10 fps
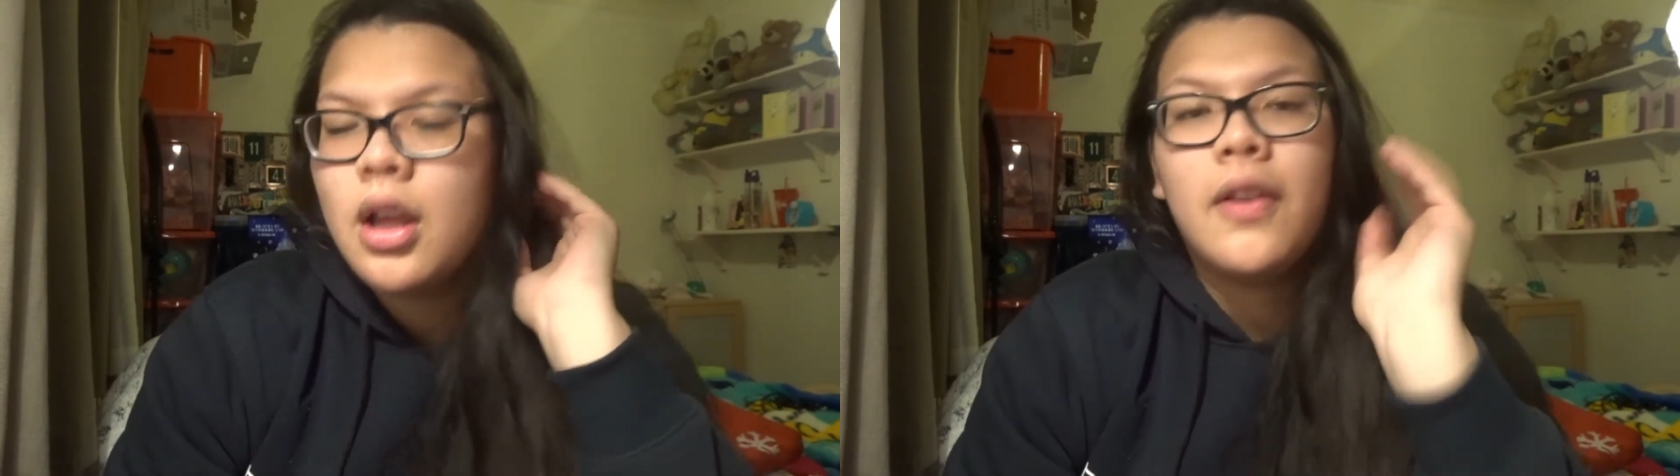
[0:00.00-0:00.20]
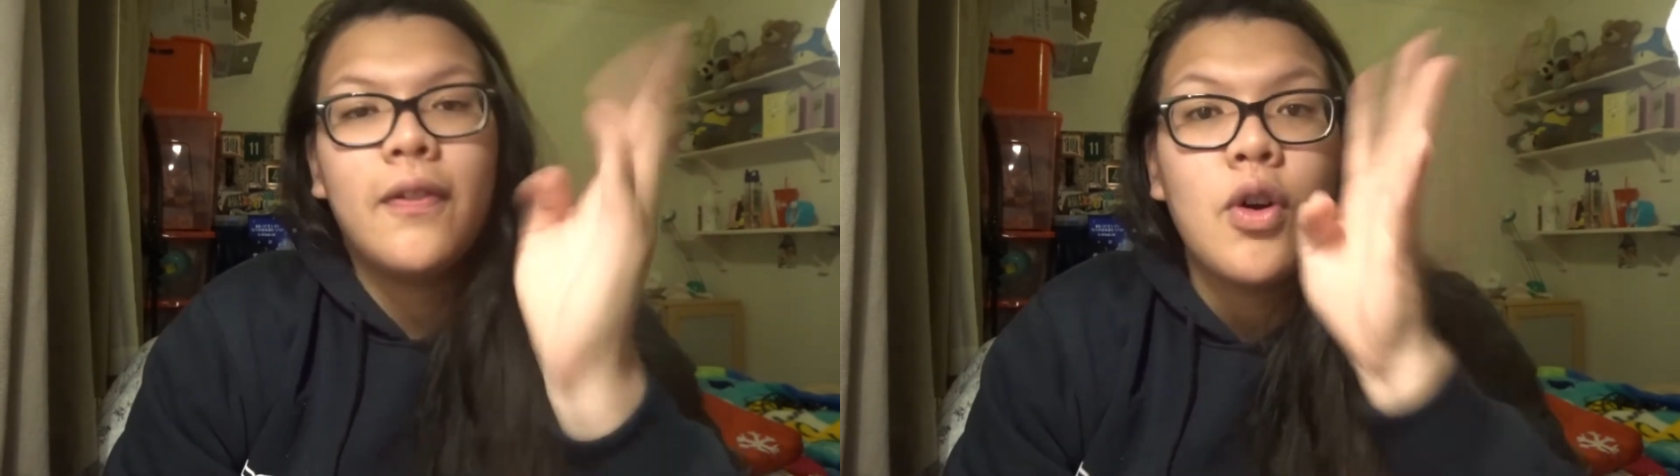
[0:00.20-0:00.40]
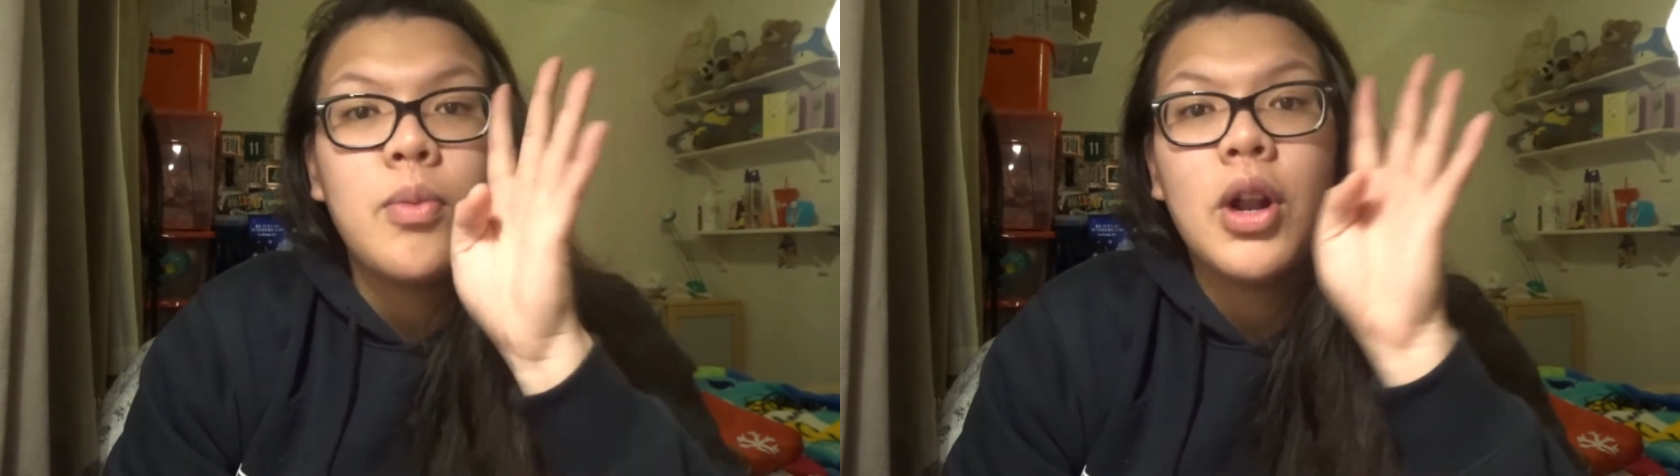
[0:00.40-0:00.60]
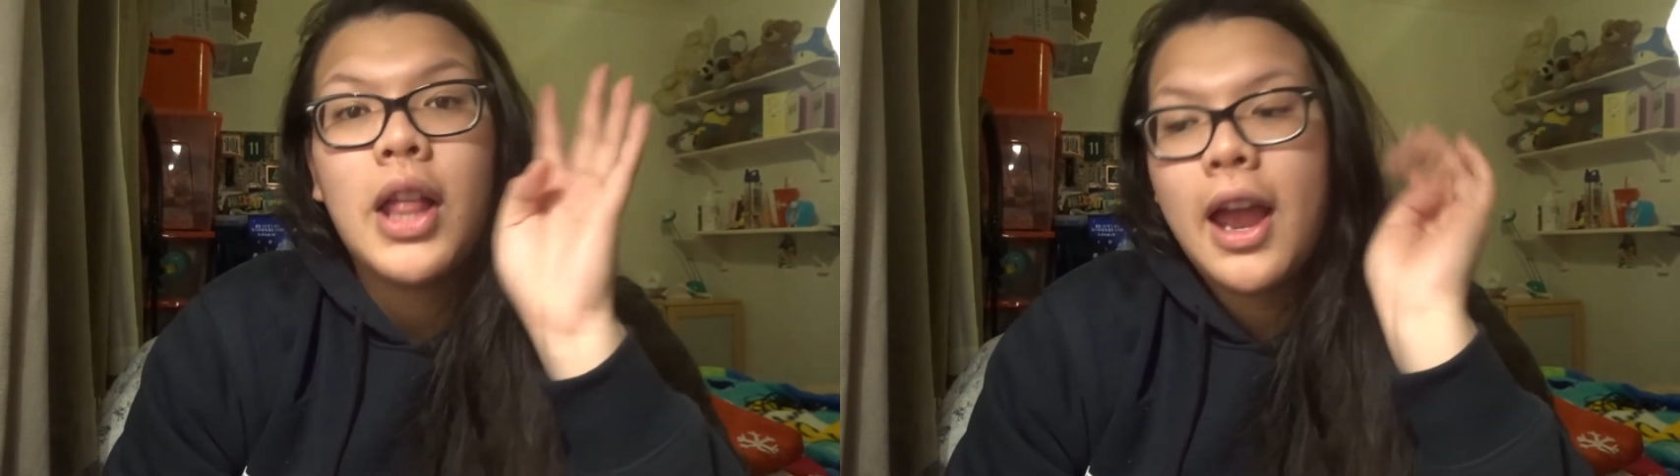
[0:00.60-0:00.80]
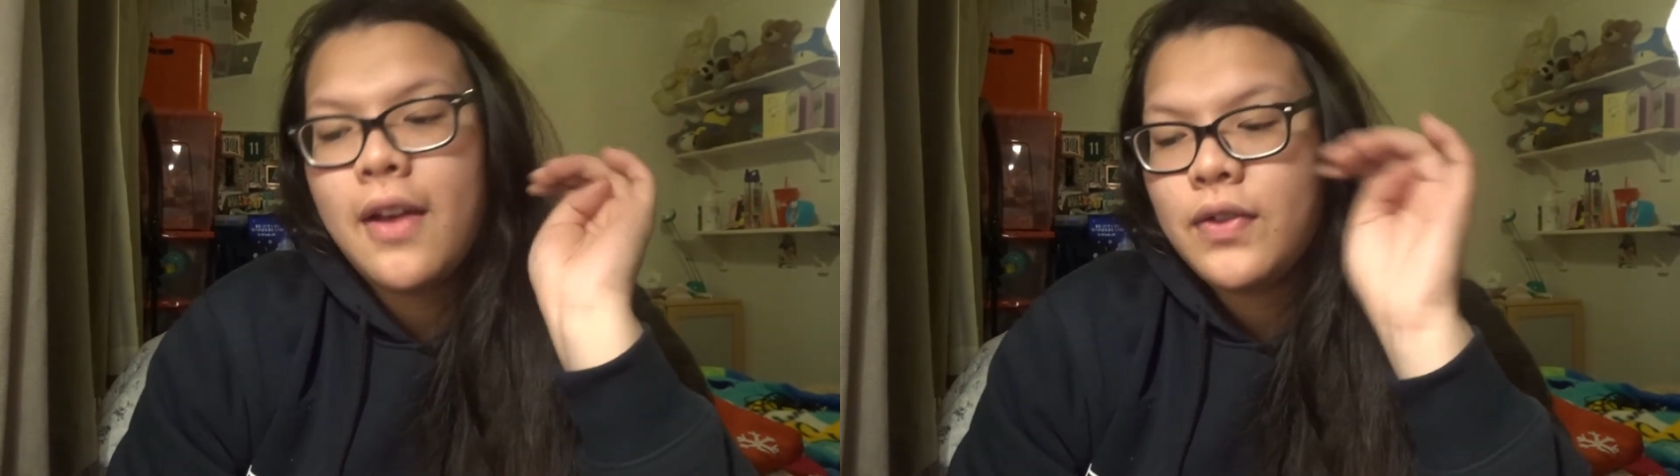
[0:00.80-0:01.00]
four more
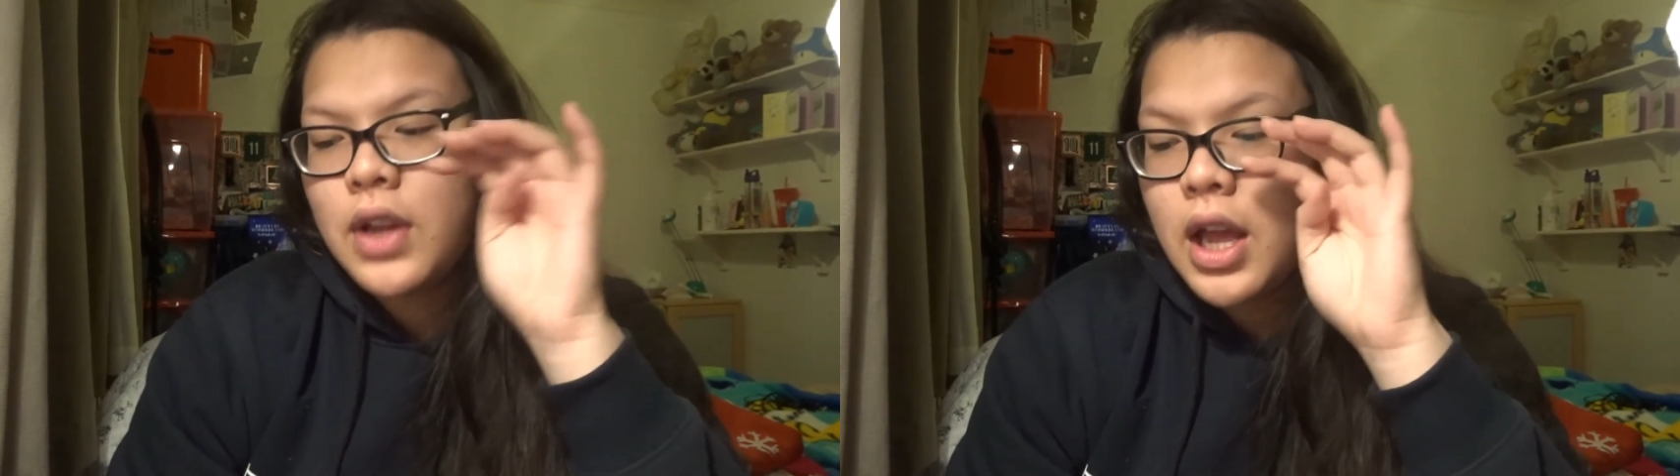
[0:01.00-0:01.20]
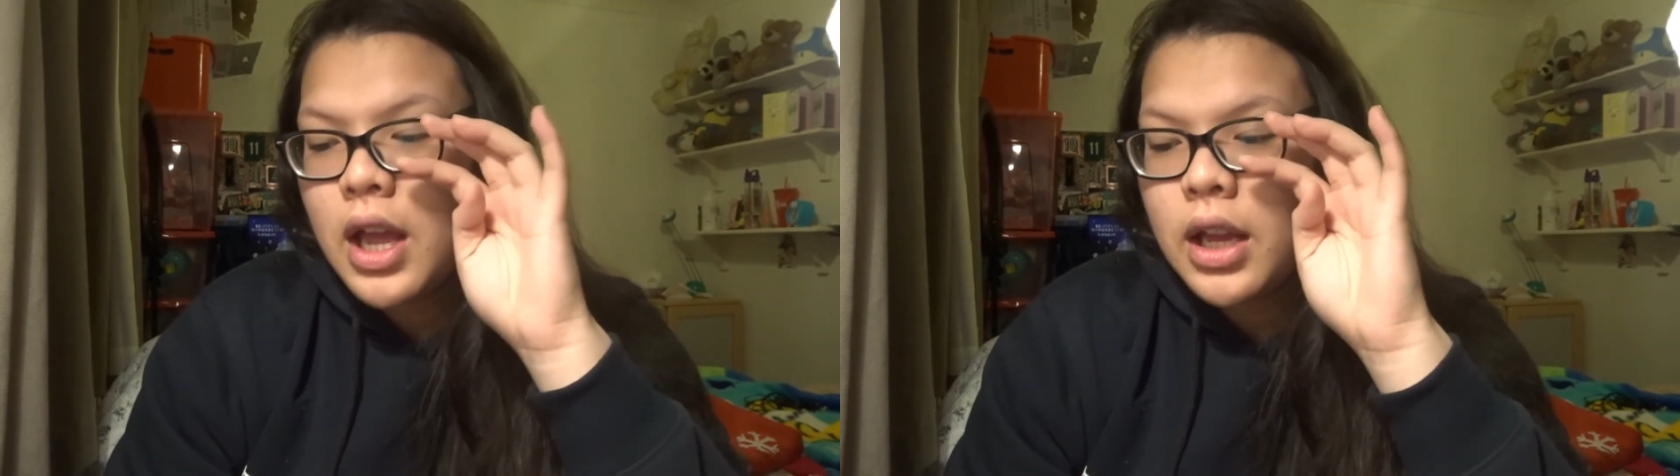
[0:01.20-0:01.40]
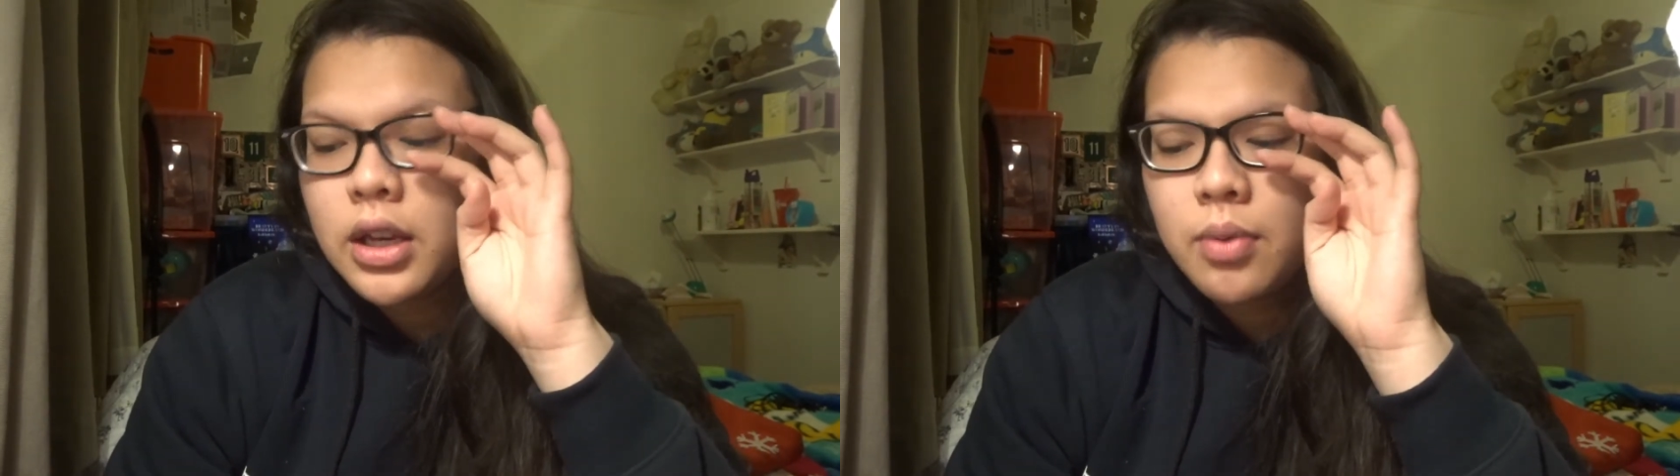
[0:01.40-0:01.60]
left and